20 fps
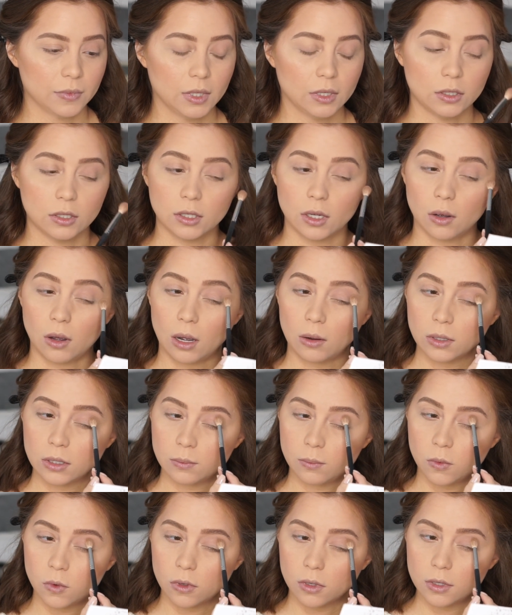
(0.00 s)
So I
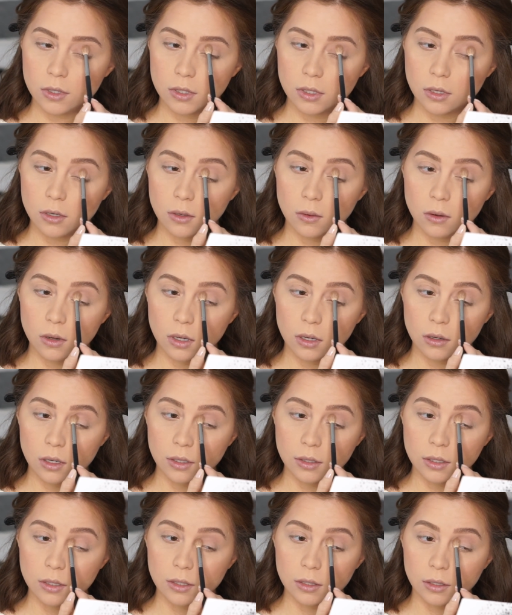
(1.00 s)
was more so
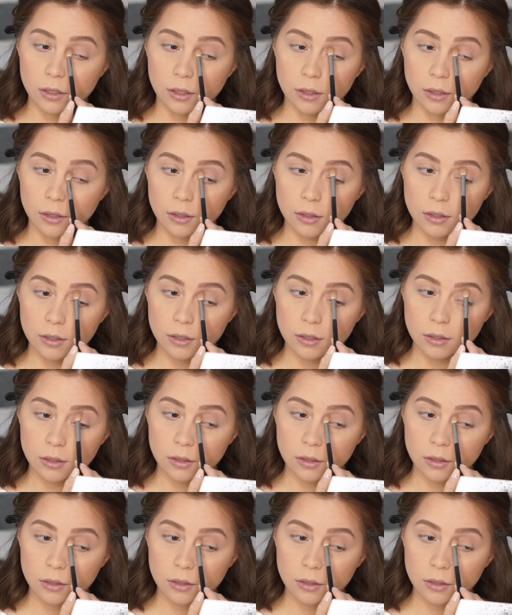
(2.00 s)
concerned